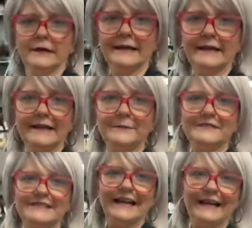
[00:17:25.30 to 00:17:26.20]
It
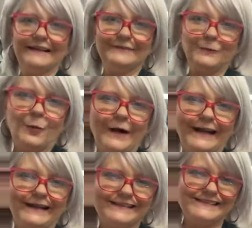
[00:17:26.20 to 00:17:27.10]
keeps
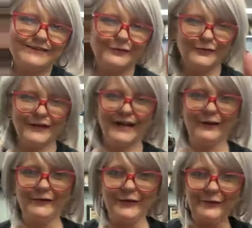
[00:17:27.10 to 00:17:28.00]
white and silver
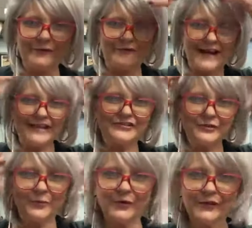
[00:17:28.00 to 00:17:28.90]
hair very
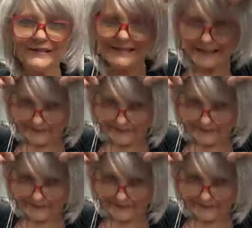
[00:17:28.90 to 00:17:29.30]
fashionable, doesn't